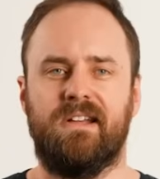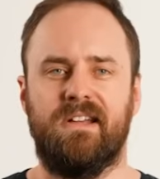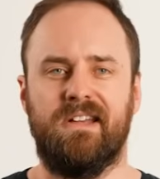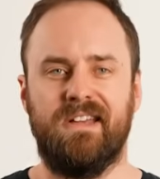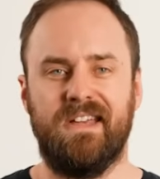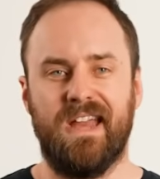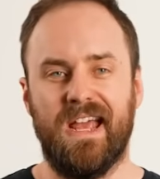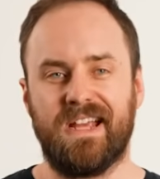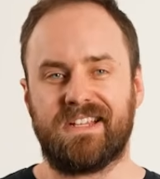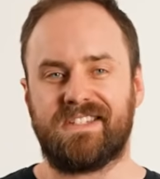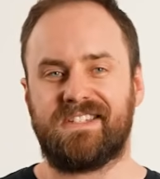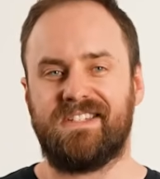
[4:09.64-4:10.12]

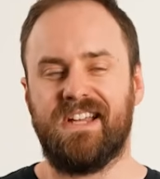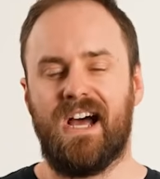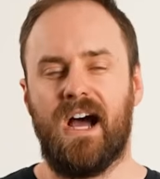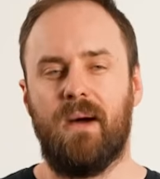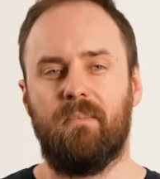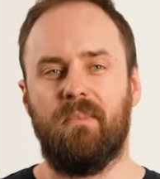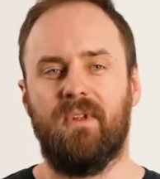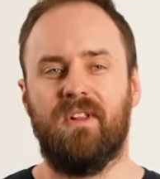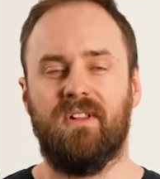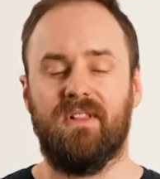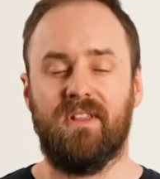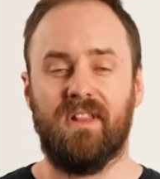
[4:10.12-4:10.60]
Next up,
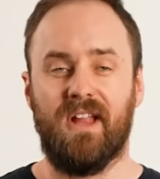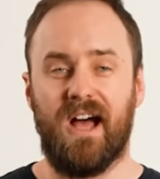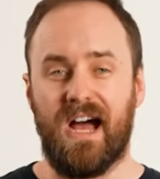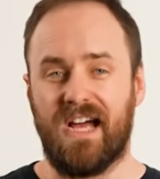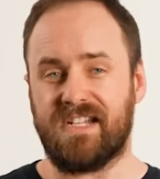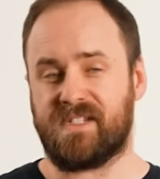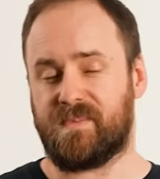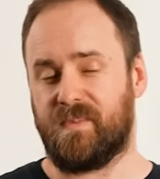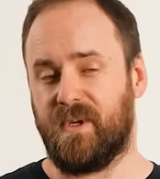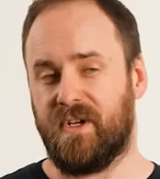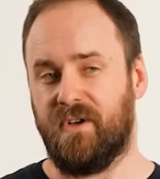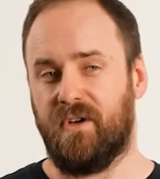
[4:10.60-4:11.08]

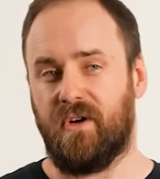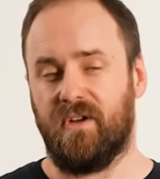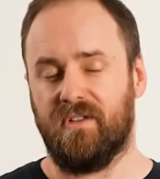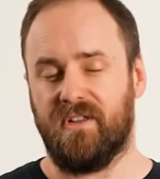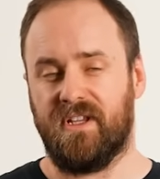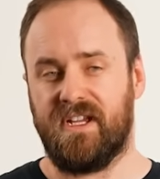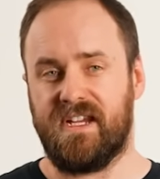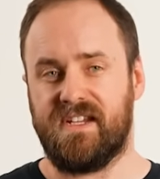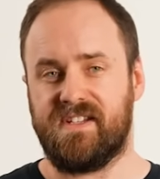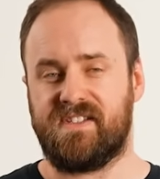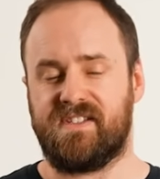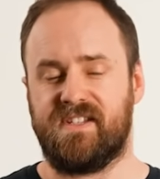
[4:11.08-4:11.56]
last but not
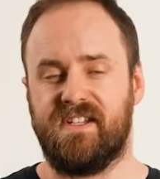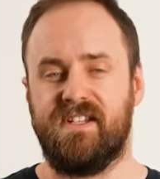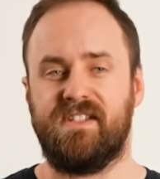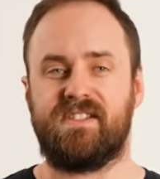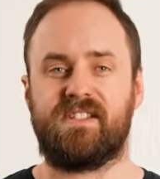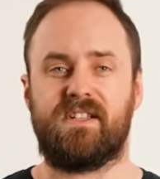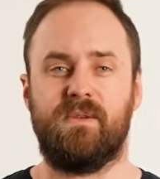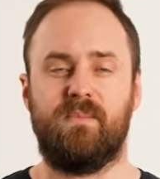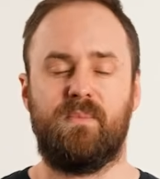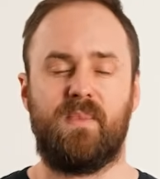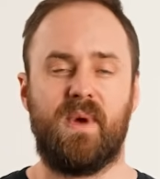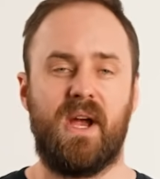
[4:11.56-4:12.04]
least, is
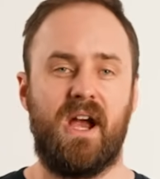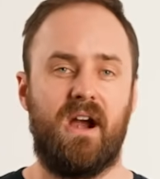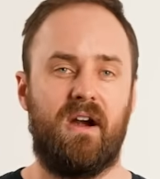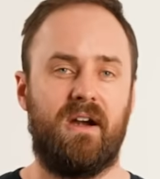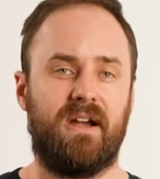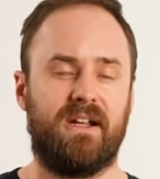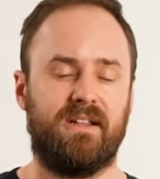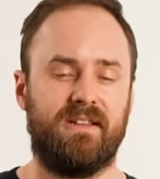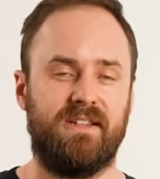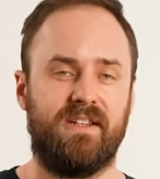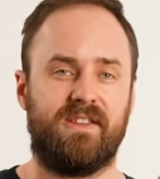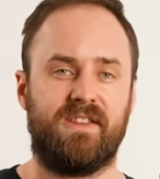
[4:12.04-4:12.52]

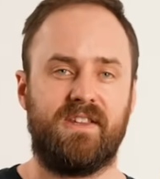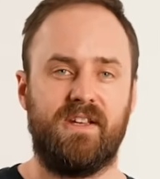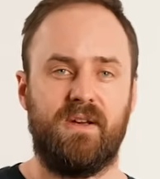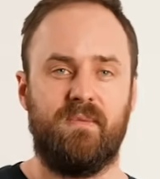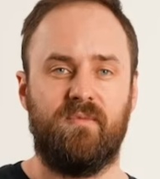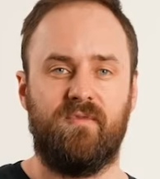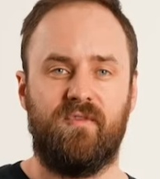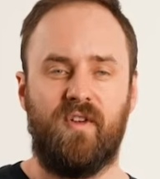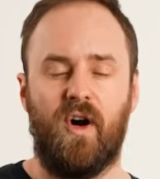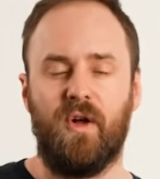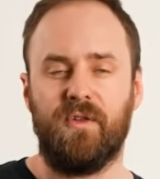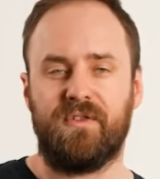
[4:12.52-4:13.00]
comparing lithium
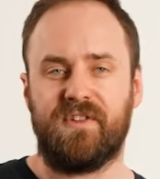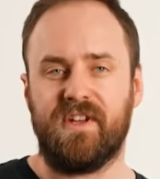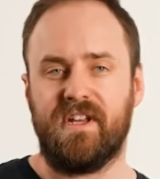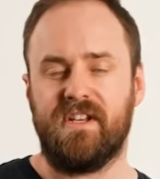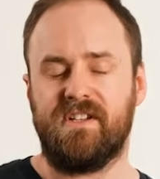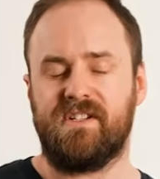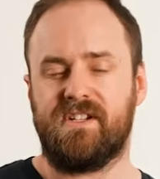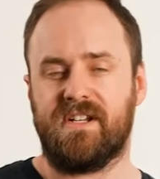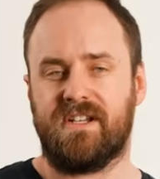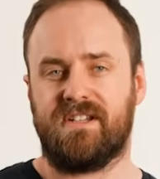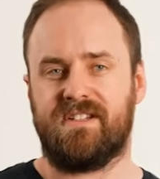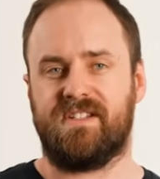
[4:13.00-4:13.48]

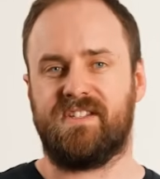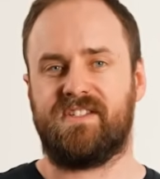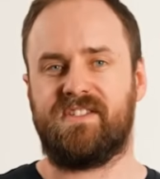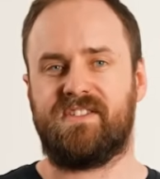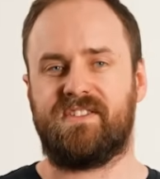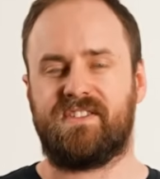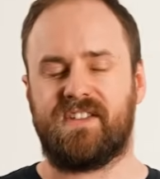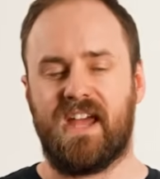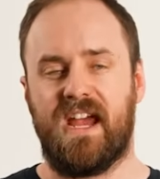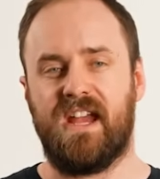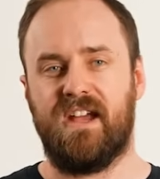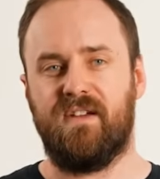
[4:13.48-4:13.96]
voltage to
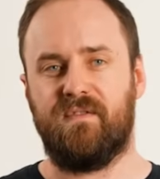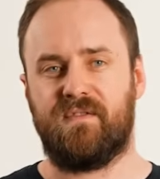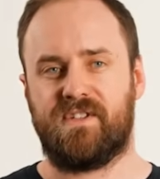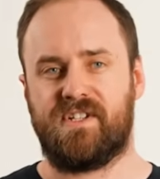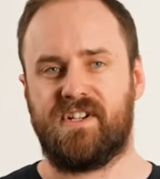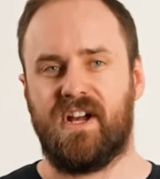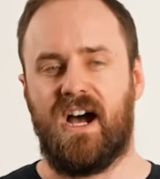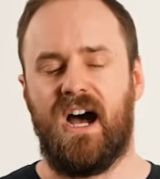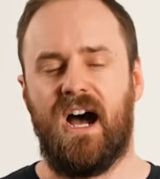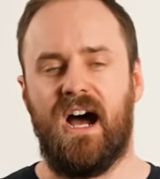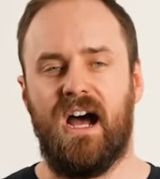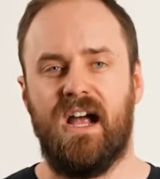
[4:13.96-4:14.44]
state of
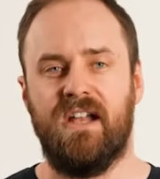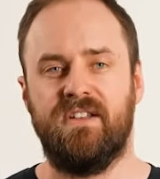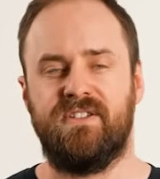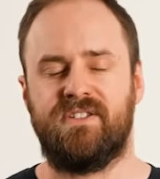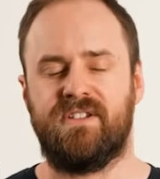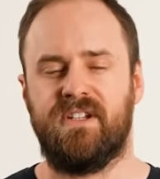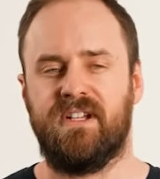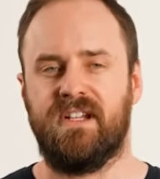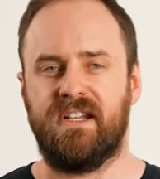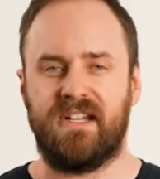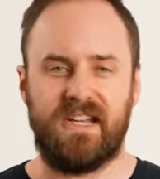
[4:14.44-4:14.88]
charge.